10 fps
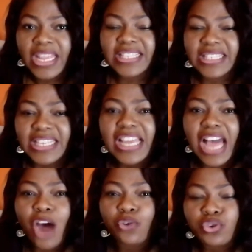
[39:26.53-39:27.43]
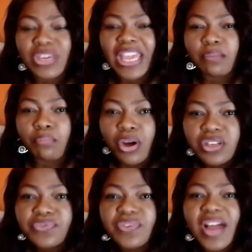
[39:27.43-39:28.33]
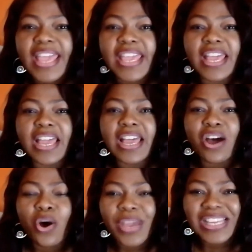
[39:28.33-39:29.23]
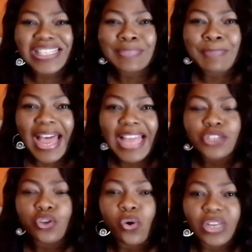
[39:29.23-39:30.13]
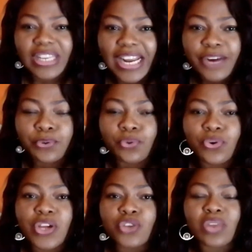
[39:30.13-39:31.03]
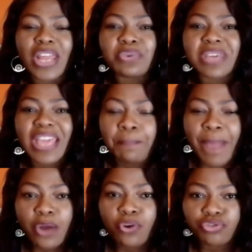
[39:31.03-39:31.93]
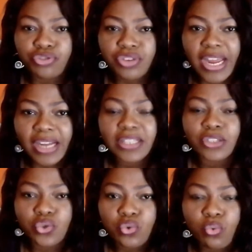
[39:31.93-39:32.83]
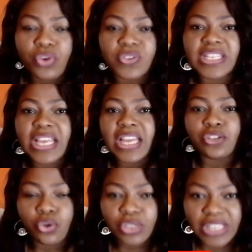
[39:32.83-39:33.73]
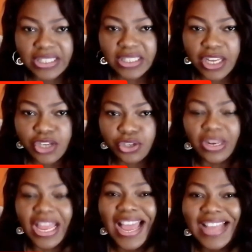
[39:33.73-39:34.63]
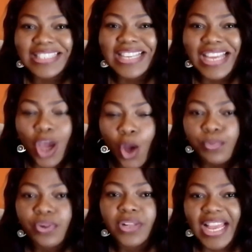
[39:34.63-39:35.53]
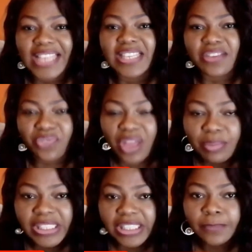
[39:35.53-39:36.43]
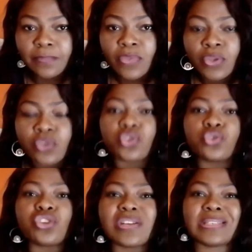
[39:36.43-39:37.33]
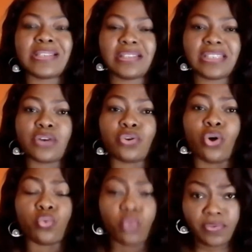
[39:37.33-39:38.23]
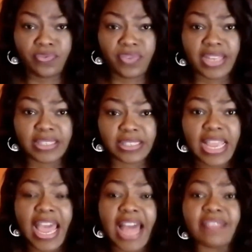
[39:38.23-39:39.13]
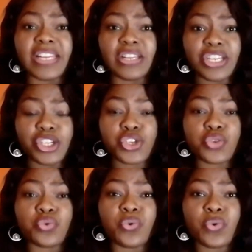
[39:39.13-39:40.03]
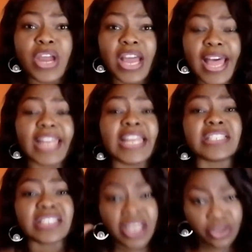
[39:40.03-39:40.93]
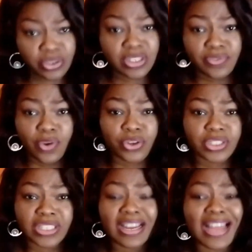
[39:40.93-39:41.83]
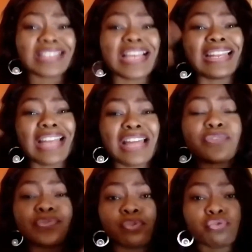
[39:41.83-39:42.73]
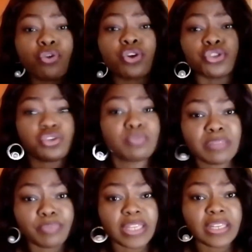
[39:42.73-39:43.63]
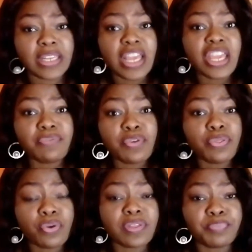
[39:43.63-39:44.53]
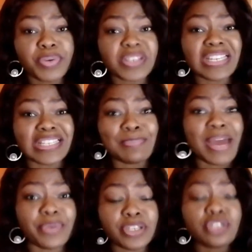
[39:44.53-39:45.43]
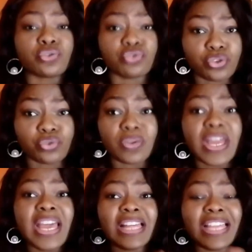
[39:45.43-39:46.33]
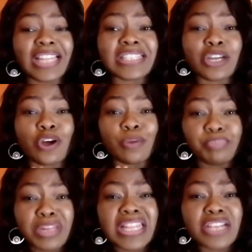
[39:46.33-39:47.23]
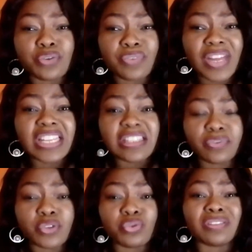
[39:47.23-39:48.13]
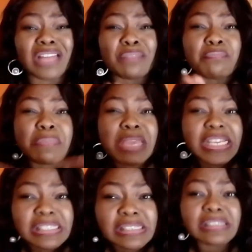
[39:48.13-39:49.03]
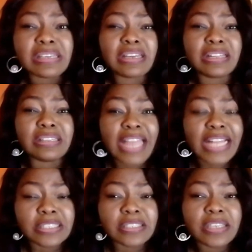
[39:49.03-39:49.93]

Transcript: see how you can modify or expand or narrow so that you get back on track towards your destination as a couple, as a family. So to just sit down on one fence and then issue an executive order at another full-grown human being, even though the person is married to you, it's the completeness of an individual that makes that